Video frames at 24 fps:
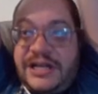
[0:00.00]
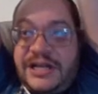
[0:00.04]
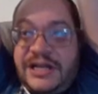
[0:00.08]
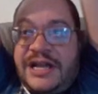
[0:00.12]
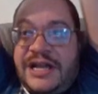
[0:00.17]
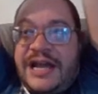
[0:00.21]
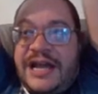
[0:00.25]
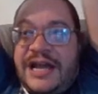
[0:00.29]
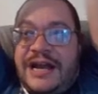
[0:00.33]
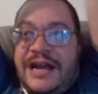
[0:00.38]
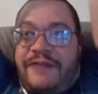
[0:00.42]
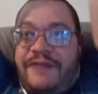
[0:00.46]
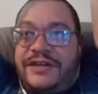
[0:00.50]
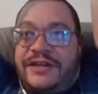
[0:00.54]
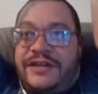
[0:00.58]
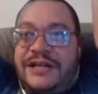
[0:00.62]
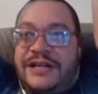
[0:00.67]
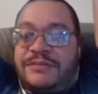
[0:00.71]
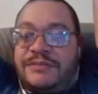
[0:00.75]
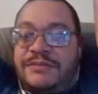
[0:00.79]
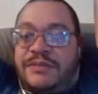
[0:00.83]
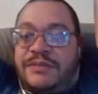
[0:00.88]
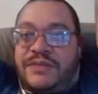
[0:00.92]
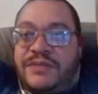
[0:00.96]
And every time
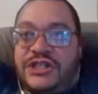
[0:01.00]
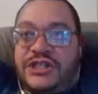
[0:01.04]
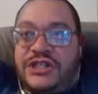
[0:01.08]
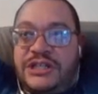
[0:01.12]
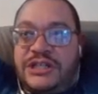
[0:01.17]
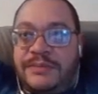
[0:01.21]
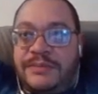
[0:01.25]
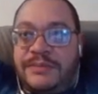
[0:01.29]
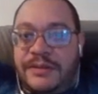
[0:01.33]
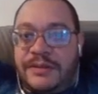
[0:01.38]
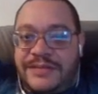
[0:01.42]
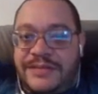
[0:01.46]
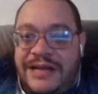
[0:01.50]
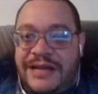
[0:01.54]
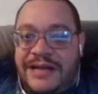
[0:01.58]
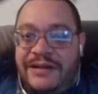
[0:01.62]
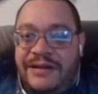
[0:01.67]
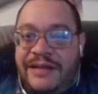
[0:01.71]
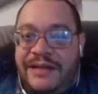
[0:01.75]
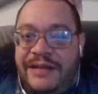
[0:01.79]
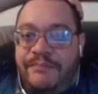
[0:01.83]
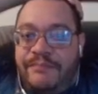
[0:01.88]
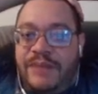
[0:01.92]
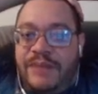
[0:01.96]
something cheap comes out,
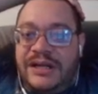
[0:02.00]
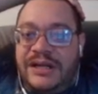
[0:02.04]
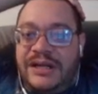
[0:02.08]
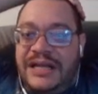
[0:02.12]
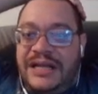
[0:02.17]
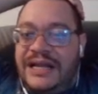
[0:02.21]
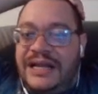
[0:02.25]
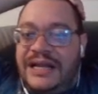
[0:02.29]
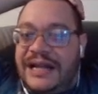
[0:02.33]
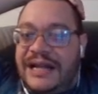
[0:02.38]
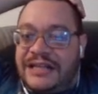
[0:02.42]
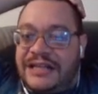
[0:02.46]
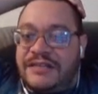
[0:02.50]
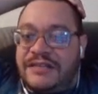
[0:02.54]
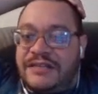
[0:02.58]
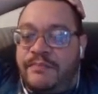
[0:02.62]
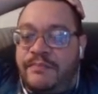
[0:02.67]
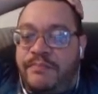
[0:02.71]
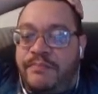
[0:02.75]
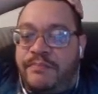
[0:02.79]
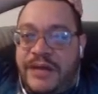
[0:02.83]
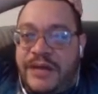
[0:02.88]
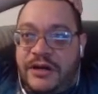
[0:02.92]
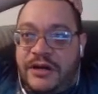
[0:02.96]
Hit Monkey gets
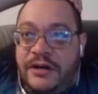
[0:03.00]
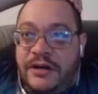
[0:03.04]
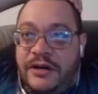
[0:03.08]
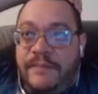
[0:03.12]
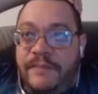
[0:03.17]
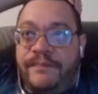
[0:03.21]
better.